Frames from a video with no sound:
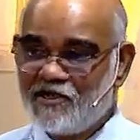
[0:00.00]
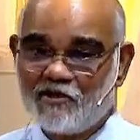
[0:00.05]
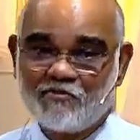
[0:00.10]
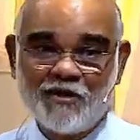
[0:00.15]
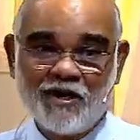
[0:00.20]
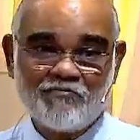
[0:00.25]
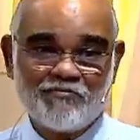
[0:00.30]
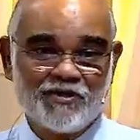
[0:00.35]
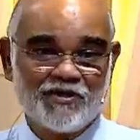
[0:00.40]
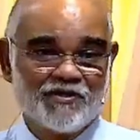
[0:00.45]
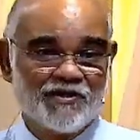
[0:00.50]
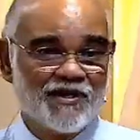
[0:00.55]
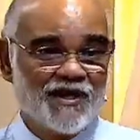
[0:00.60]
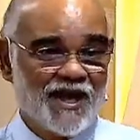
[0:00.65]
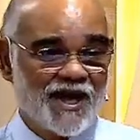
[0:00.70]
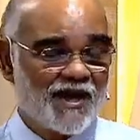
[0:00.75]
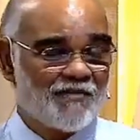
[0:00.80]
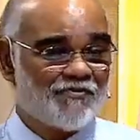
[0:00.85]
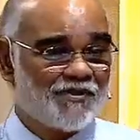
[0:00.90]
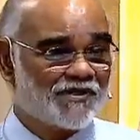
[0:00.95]
Remember,
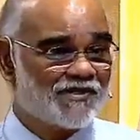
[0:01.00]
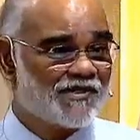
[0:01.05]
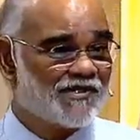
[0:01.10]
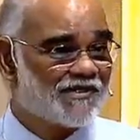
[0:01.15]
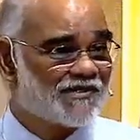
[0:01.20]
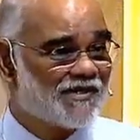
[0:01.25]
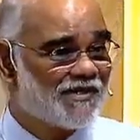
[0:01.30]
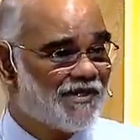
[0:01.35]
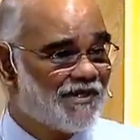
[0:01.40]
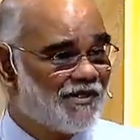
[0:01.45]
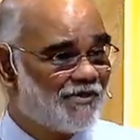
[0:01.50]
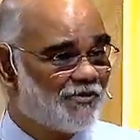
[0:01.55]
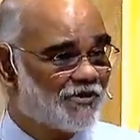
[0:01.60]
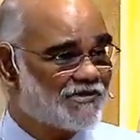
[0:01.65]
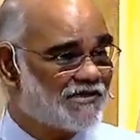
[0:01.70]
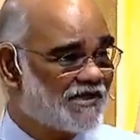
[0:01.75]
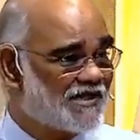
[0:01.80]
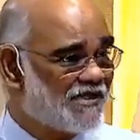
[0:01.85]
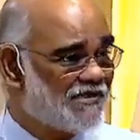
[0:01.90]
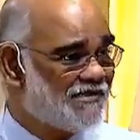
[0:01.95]
Habakkuk
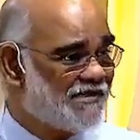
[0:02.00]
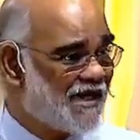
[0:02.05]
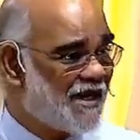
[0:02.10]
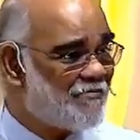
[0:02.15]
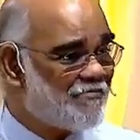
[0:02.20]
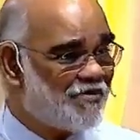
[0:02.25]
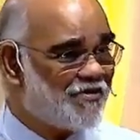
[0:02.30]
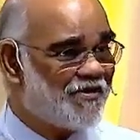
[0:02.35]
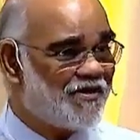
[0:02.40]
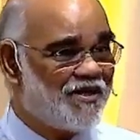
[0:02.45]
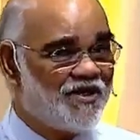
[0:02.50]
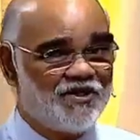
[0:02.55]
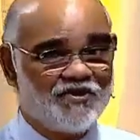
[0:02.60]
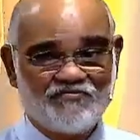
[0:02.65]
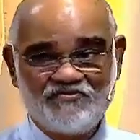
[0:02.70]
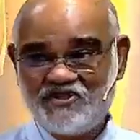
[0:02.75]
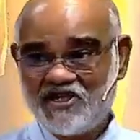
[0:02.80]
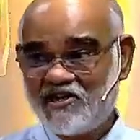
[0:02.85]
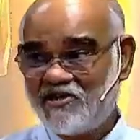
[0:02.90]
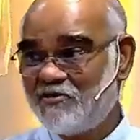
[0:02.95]
was a contemporary
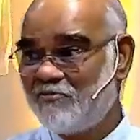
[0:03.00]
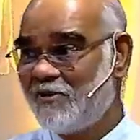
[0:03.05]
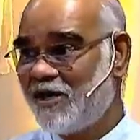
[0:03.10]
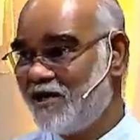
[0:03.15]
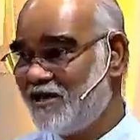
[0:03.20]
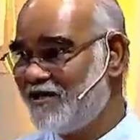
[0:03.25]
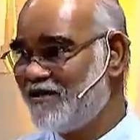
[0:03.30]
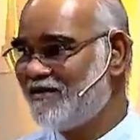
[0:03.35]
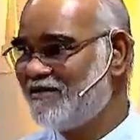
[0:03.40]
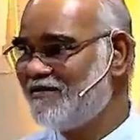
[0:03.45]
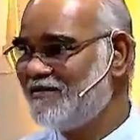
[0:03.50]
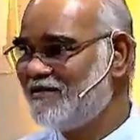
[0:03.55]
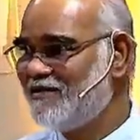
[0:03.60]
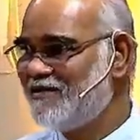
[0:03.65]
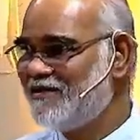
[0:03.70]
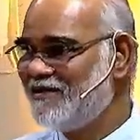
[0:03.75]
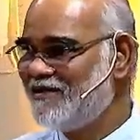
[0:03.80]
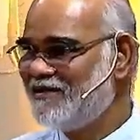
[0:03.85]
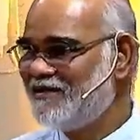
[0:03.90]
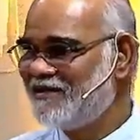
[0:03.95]
of Jeremiah,
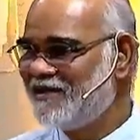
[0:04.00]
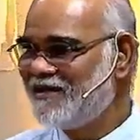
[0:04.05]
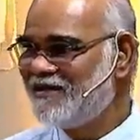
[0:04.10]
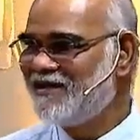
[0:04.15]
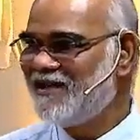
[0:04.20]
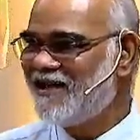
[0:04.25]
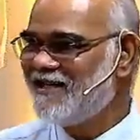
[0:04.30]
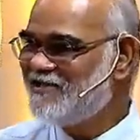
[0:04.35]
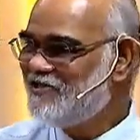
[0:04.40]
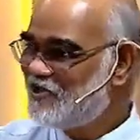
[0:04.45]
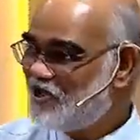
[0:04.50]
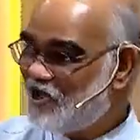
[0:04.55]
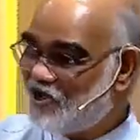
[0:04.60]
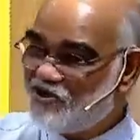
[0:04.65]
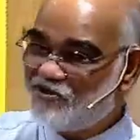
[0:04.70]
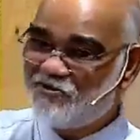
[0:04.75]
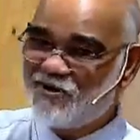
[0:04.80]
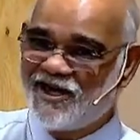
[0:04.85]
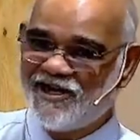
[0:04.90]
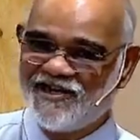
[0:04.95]
right? And
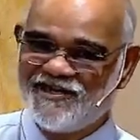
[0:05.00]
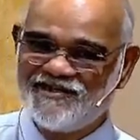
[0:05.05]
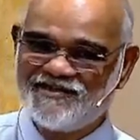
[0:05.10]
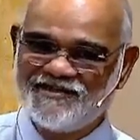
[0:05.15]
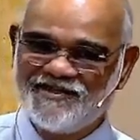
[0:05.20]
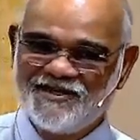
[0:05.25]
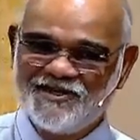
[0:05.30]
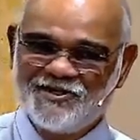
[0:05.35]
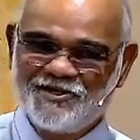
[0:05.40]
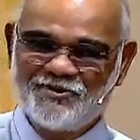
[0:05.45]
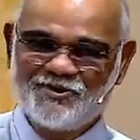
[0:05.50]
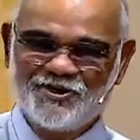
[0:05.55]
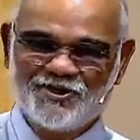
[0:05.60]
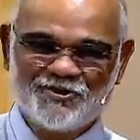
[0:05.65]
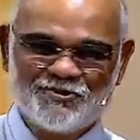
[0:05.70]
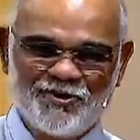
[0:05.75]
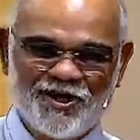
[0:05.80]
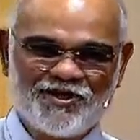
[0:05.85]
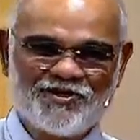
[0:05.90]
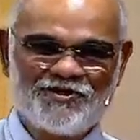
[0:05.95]
Jeremiah
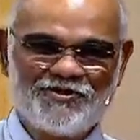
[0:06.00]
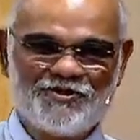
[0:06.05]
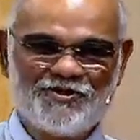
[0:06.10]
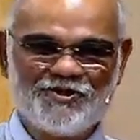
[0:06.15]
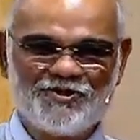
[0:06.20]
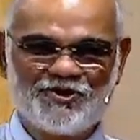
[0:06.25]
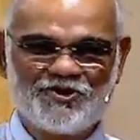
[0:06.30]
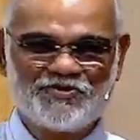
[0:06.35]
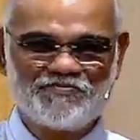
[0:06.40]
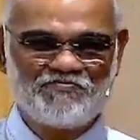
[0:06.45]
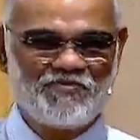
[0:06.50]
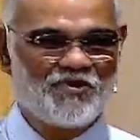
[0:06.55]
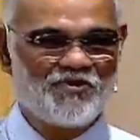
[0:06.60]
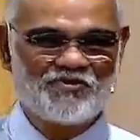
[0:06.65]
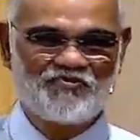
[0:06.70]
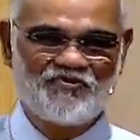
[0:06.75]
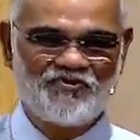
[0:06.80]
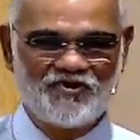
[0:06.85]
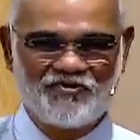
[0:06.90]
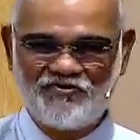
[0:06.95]
was the one who
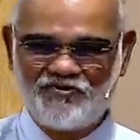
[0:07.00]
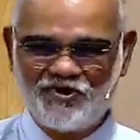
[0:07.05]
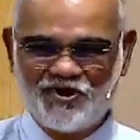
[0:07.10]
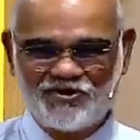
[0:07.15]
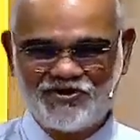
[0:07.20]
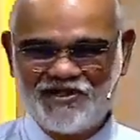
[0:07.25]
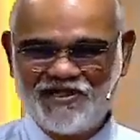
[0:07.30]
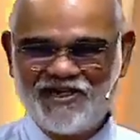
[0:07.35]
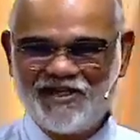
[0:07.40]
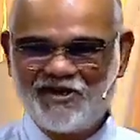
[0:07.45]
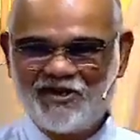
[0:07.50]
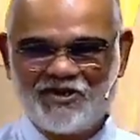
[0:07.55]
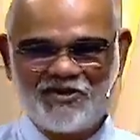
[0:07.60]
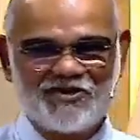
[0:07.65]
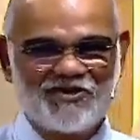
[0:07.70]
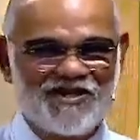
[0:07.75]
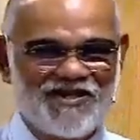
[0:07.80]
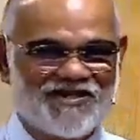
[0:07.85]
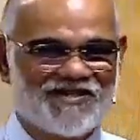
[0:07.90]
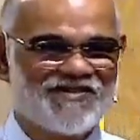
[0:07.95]
spoke for 40
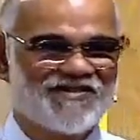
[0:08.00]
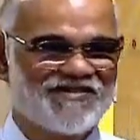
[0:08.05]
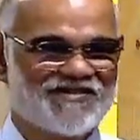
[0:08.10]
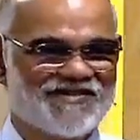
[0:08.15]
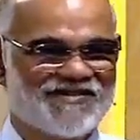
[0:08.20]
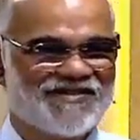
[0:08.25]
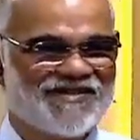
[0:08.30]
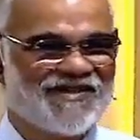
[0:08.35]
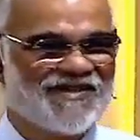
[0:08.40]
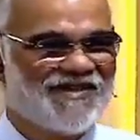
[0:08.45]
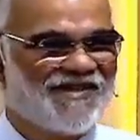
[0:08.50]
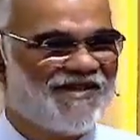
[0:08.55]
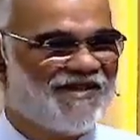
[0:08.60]
long years,